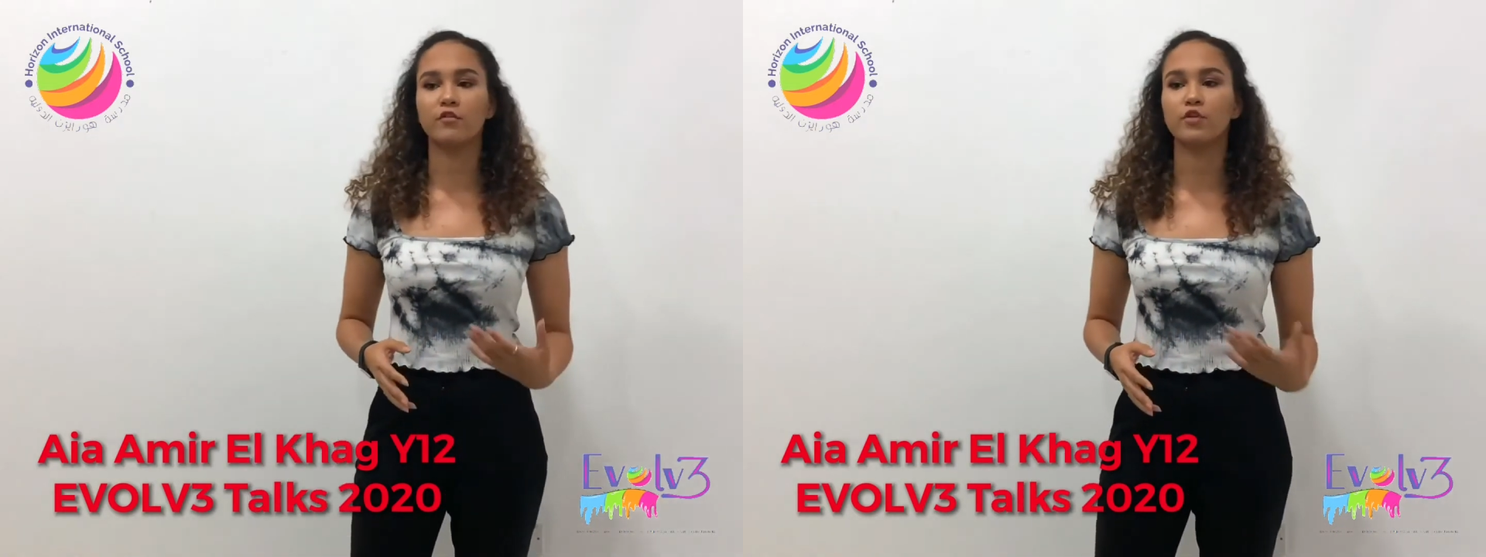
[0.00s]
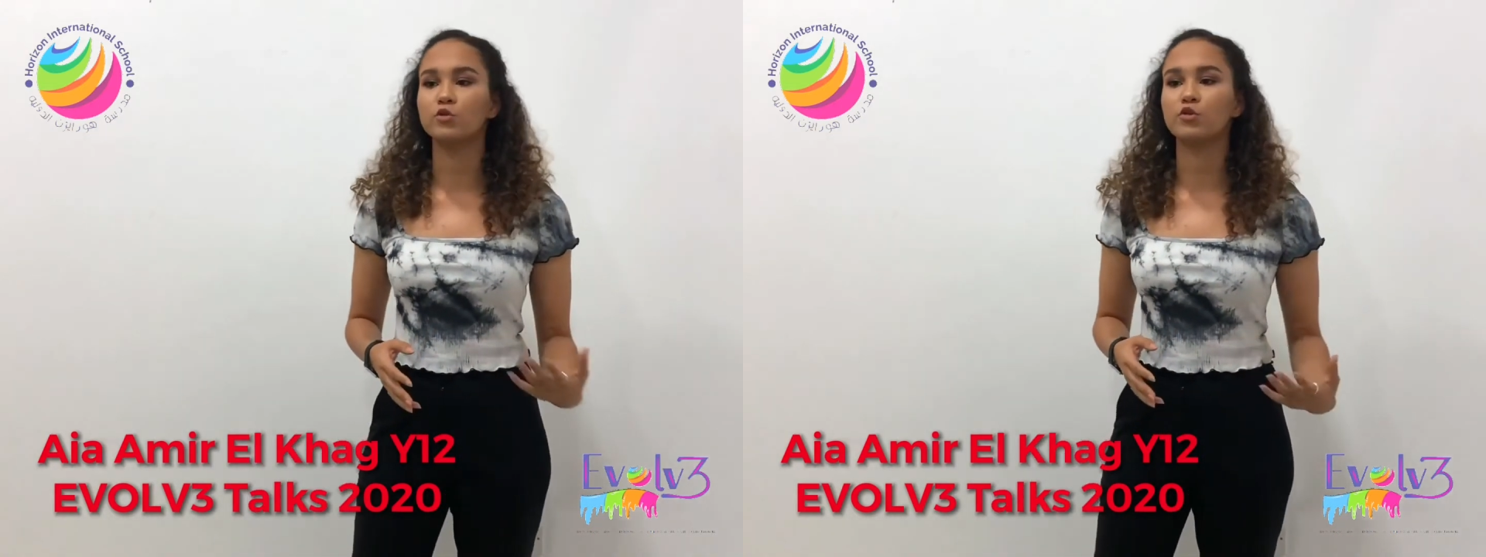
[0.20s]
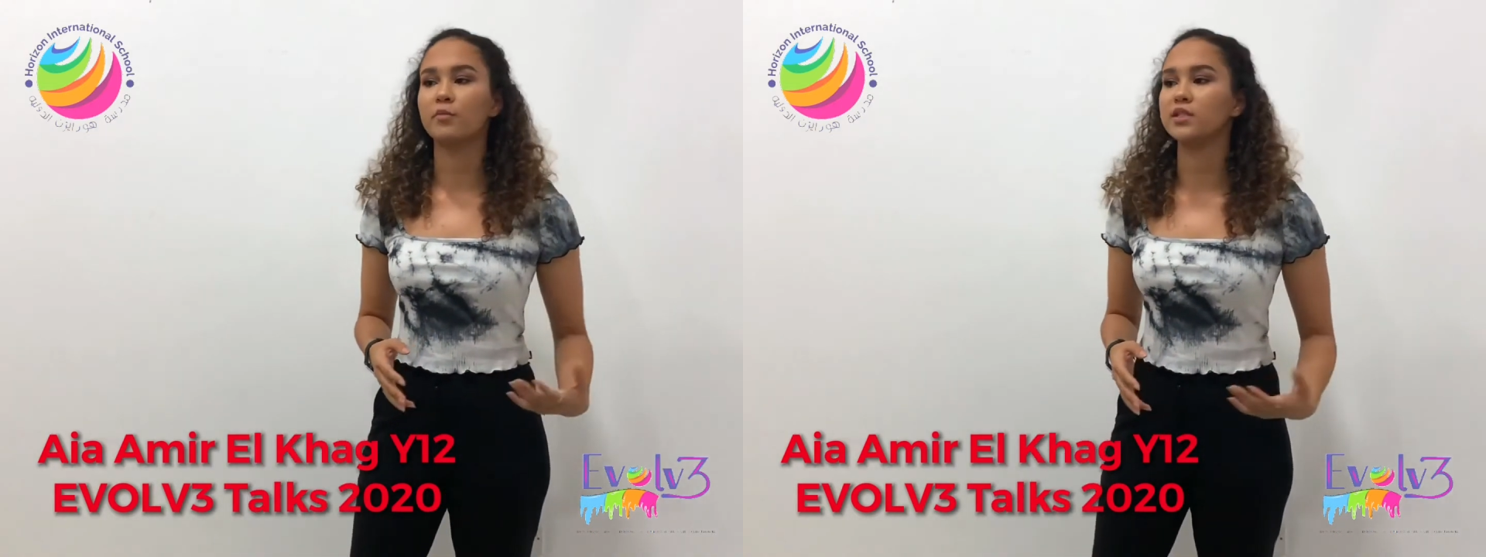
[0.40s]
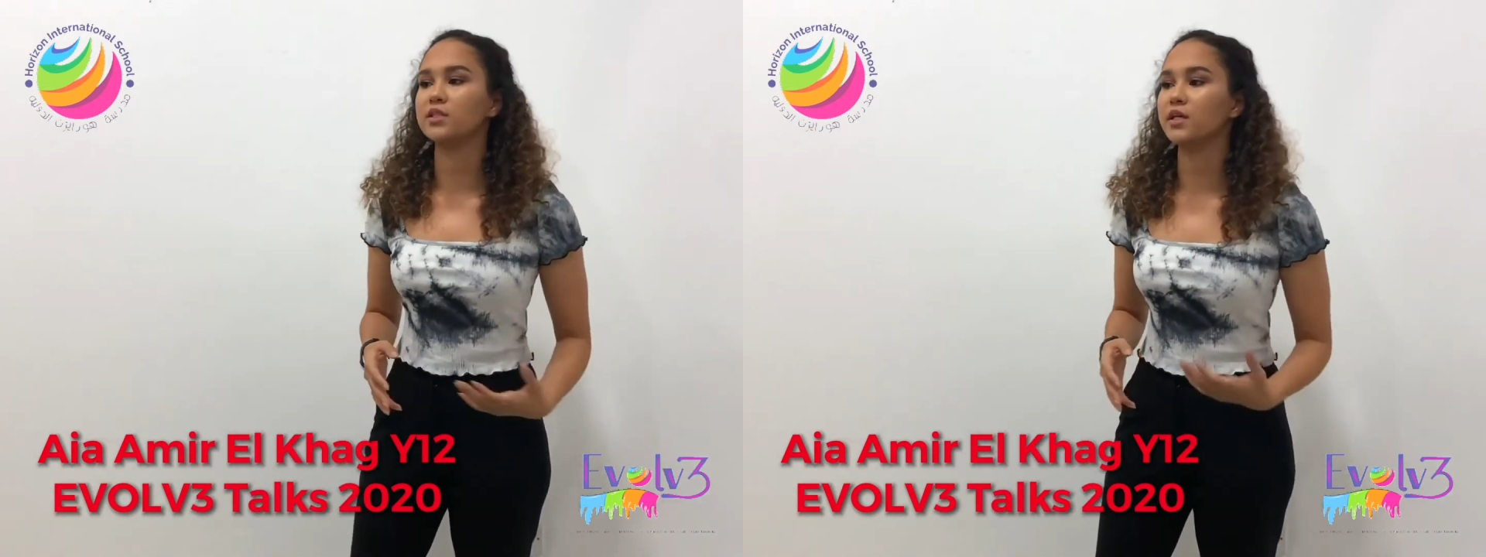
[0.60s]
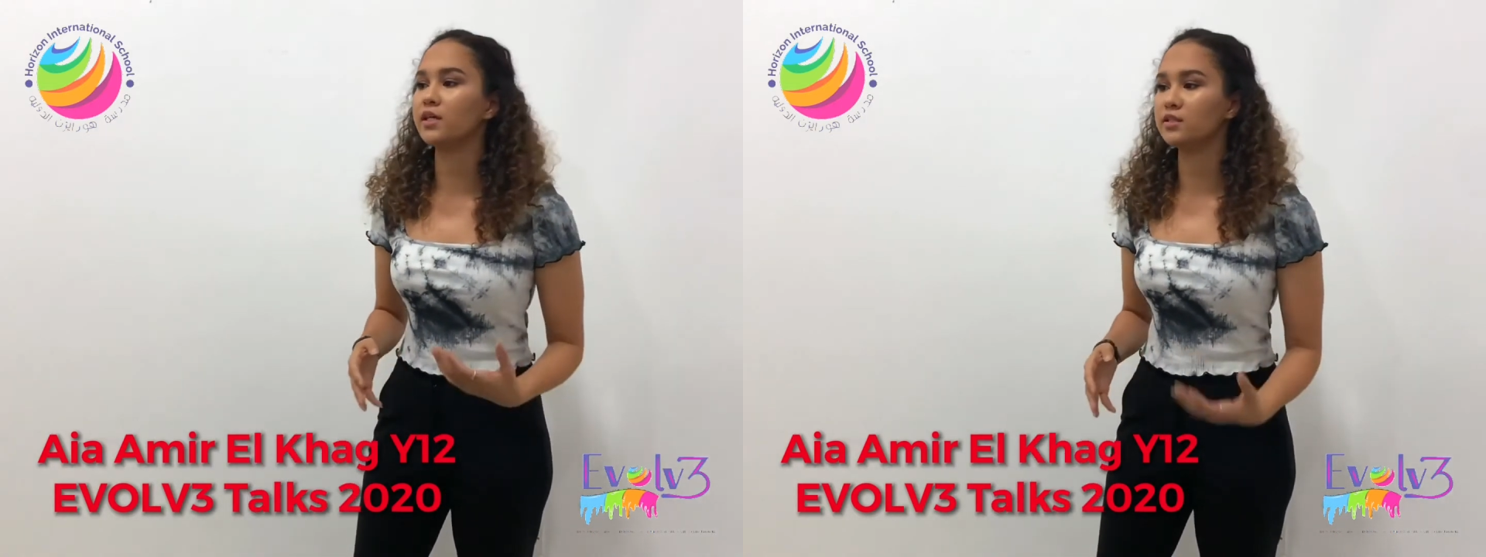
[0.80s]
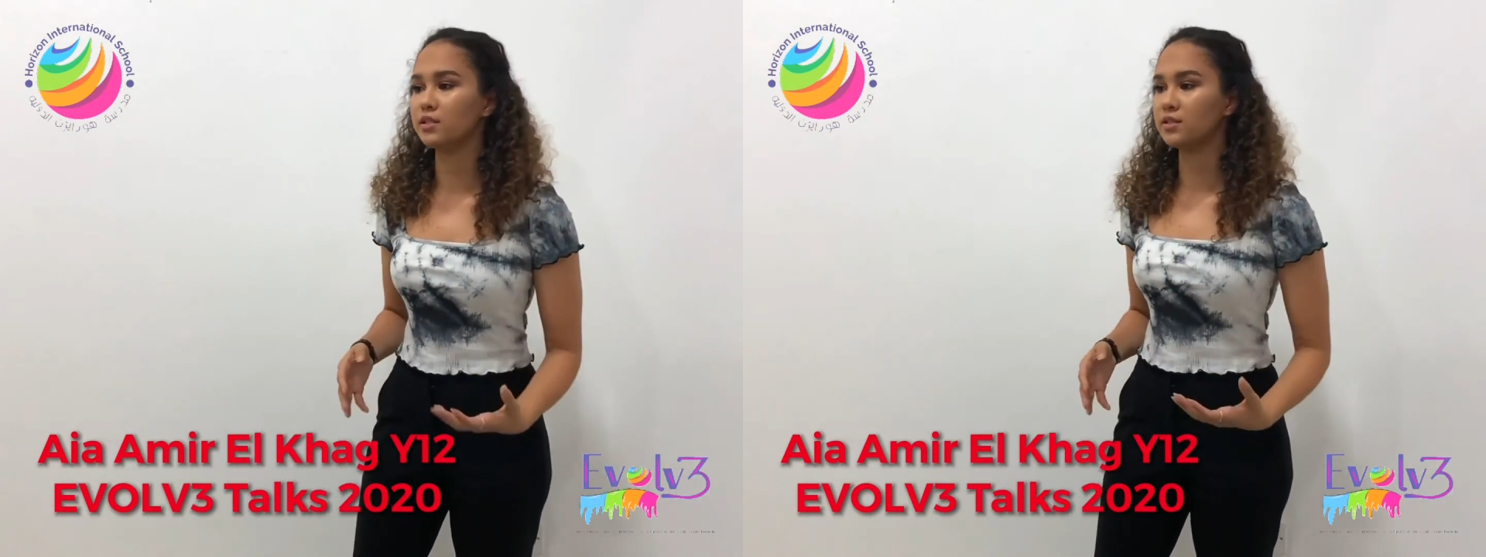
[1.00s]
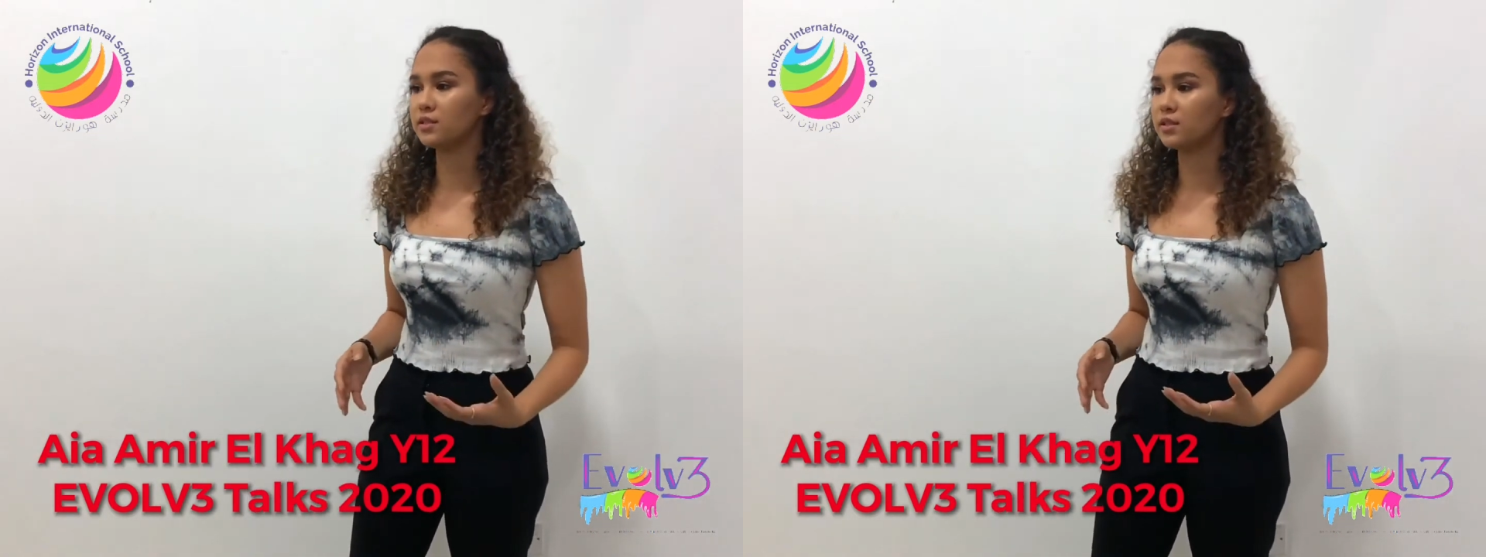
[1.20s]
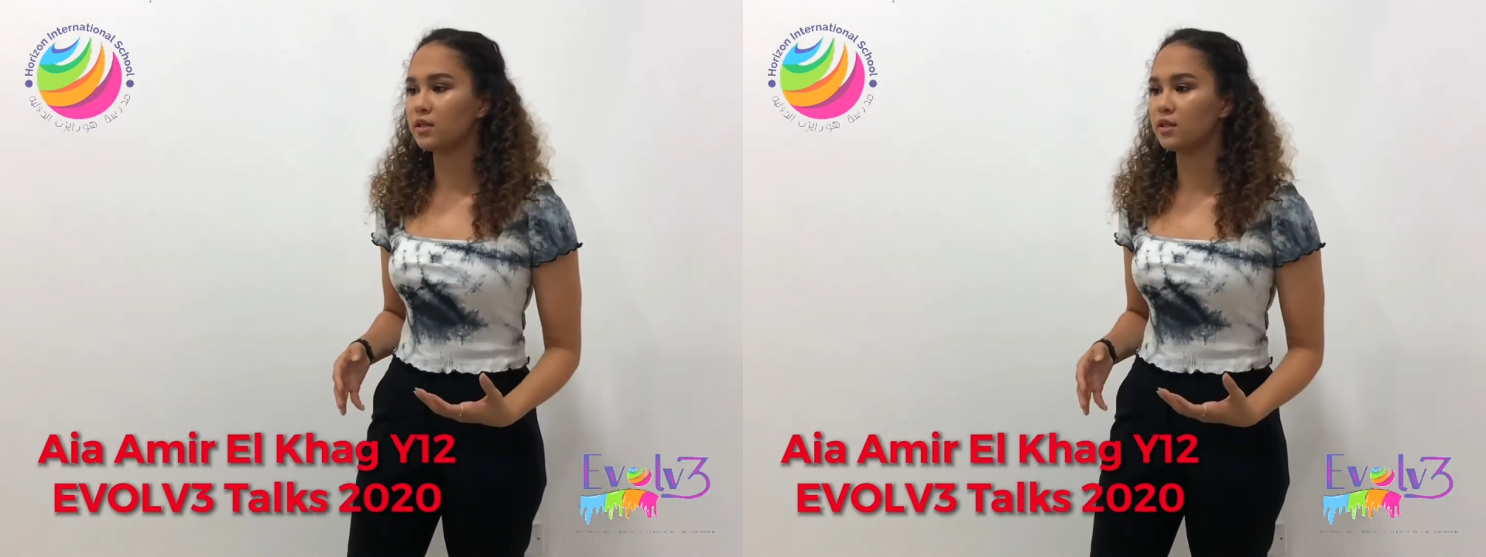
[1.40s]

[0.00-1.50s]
those with mental illness.